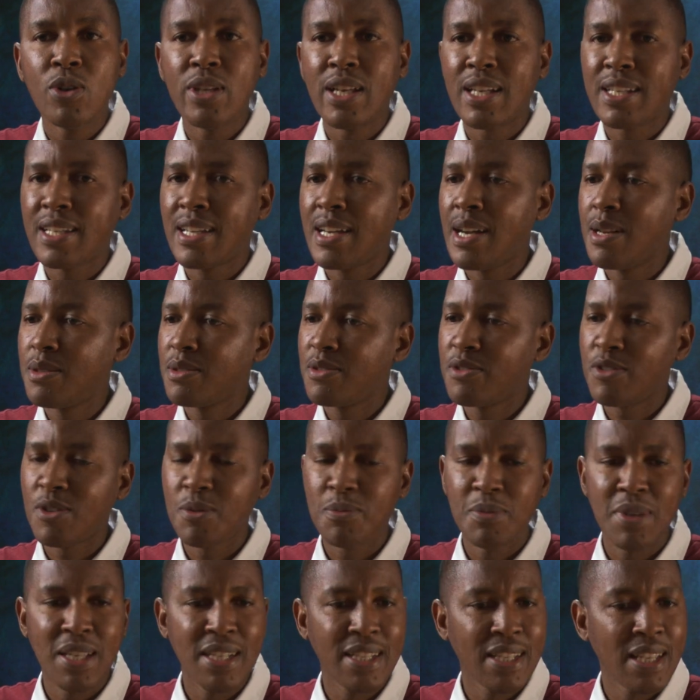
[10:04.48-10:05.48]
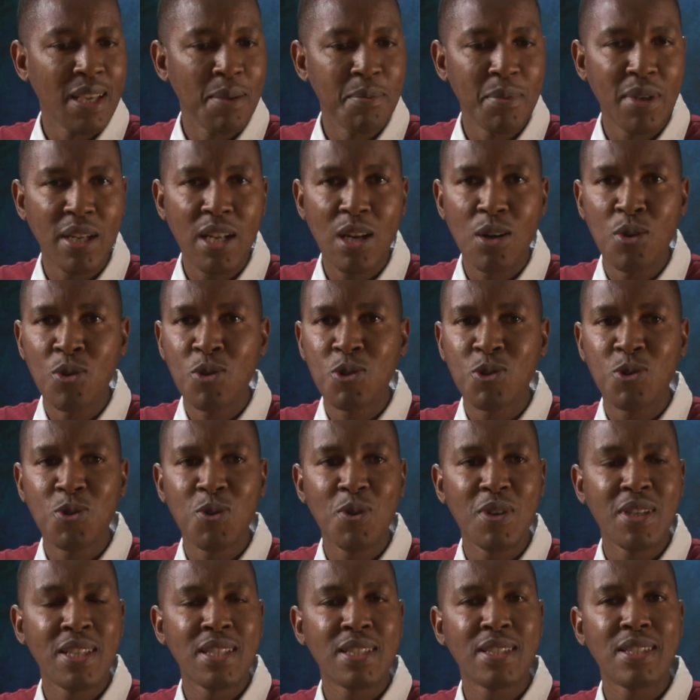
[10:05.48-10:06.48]
that comes from that camera also
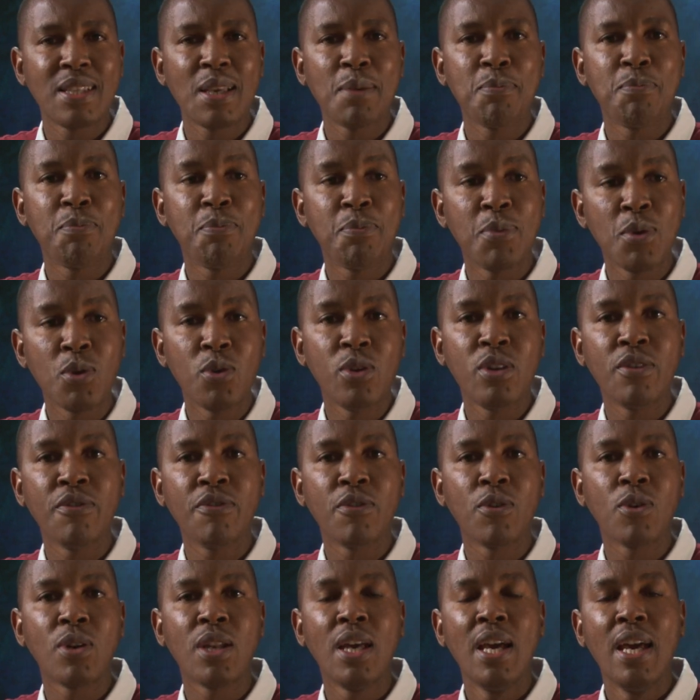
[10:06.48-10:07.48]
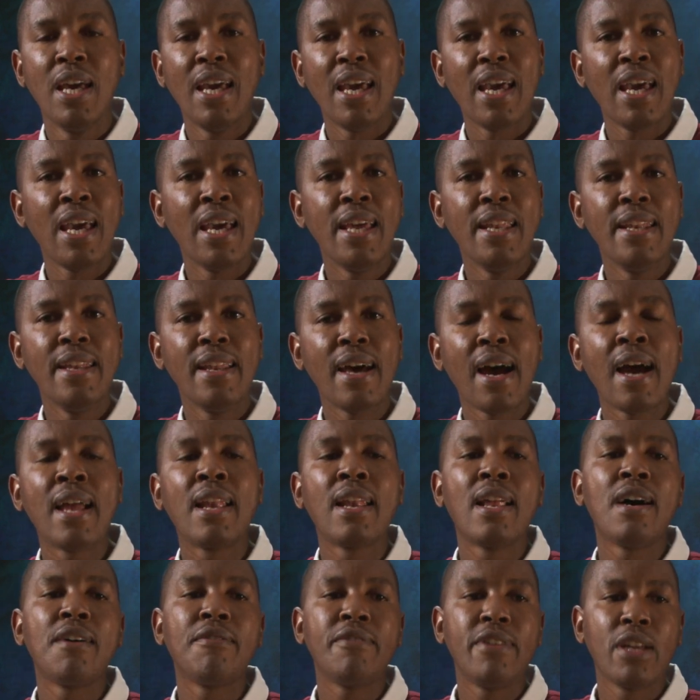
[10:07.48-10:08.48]
is beautiful, and I
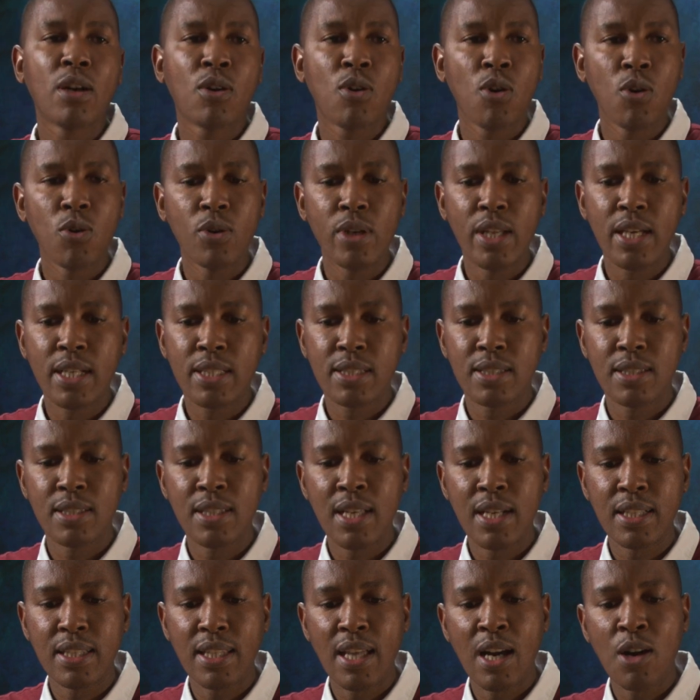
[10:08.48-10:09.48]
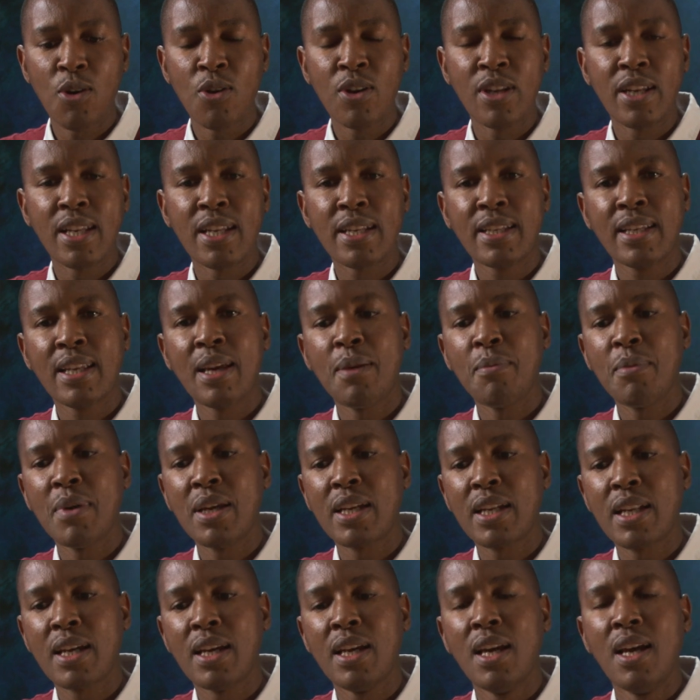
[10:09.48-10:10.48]
love the codecs that are on that
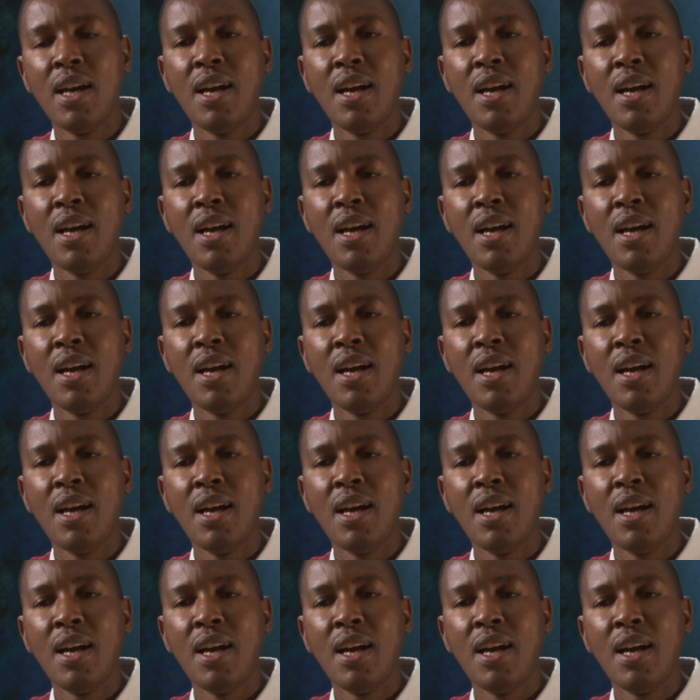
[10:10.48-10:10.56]
camera.